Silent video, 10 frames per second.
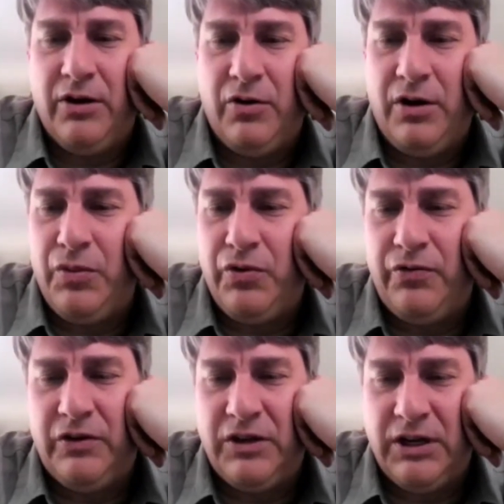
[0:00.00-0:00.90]
Oh, I'll
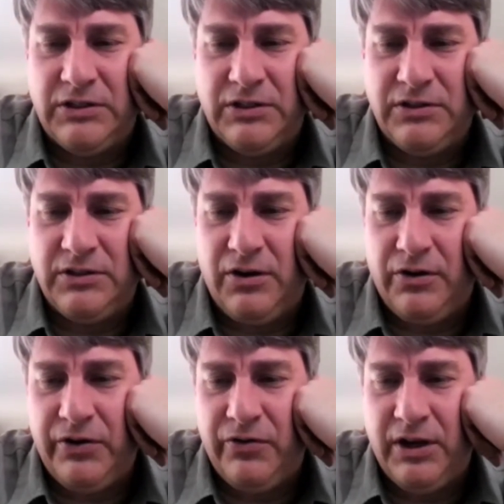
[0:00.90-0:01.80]
move to Texas and I'll
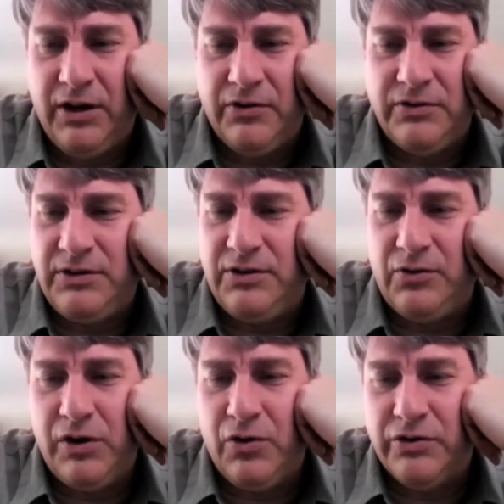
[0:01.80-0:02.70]
live in the house
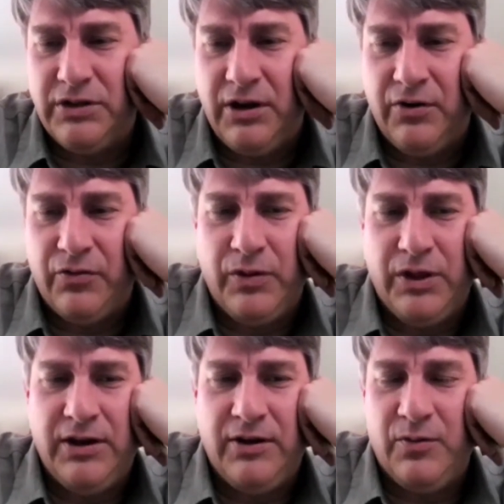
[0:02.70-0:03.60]
3 doors down from
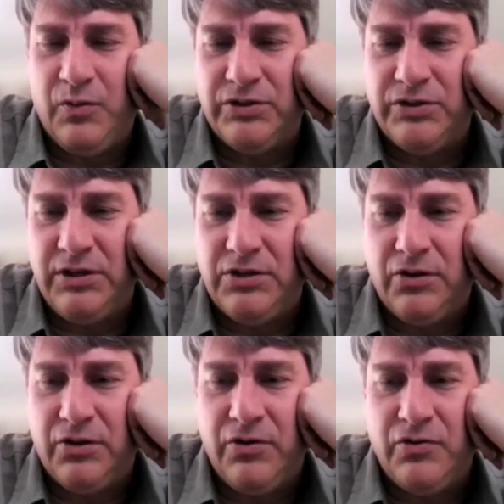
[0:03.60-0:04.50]
then, and we'll see each
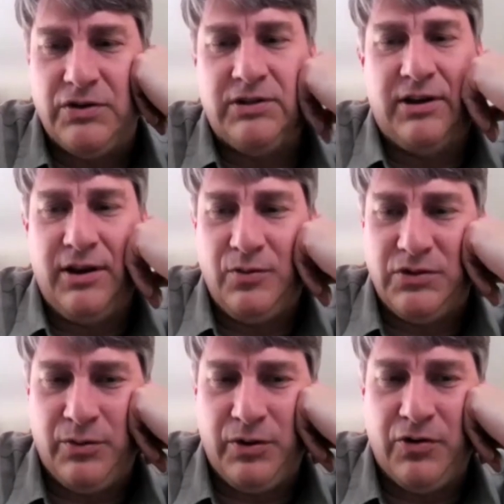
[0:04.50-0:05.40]
other hundreds of times.
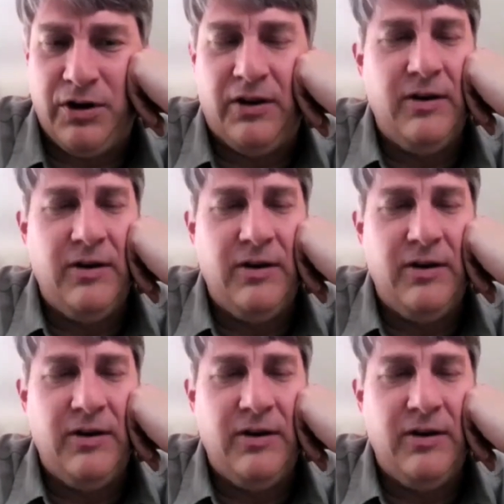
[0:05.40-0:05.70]
It'll be great.